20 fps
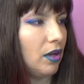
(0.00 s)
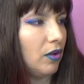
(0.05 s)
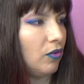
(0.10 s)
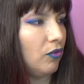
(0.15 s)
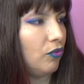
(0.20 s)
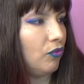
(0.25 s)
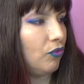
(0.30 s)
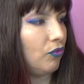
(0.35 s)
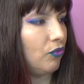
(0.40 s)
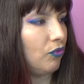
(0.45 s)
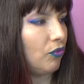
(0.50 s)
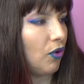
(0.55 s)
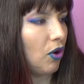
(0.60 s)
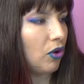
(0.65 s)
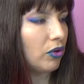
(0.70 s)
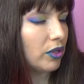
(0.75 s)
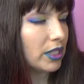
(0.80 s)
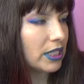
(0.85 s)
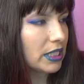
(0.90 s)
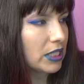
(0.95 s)

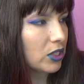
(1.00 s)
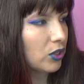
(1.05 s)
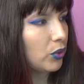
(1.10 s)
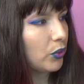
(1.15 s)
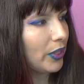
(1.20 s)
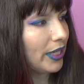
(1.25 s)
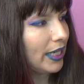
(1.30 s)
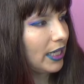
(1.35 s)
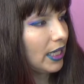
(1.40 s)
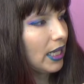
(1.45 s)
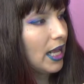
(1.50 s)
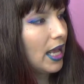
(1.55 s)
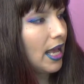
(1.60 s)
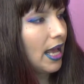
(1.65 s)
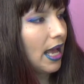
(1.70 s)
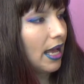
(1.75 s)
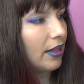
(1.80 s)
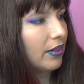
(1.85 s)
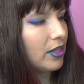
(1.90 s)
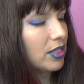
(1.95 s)
forest green,
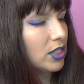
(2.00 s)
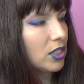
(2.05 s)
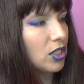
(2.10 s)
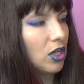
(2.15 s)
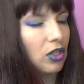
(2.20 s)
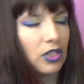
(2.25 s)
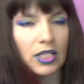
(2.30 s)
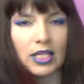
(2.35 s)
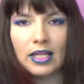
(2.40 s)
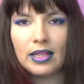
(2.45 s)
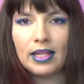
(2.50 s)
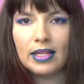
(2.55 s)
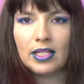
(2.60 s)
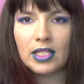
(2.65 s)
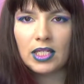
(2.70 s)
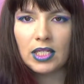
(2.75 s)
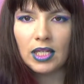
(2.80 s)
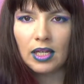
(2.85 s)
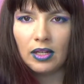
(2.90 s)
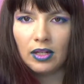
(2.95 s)
and this is also
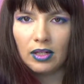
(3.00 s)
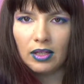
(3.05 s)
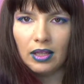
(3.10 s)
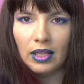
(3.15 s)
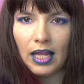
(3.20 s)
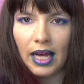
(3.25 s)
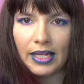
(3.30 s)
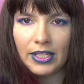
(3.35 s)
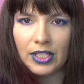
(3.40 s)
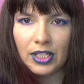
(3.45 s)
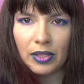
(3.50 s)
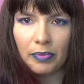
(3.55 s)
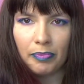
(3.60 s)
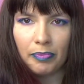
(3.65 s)
this lighter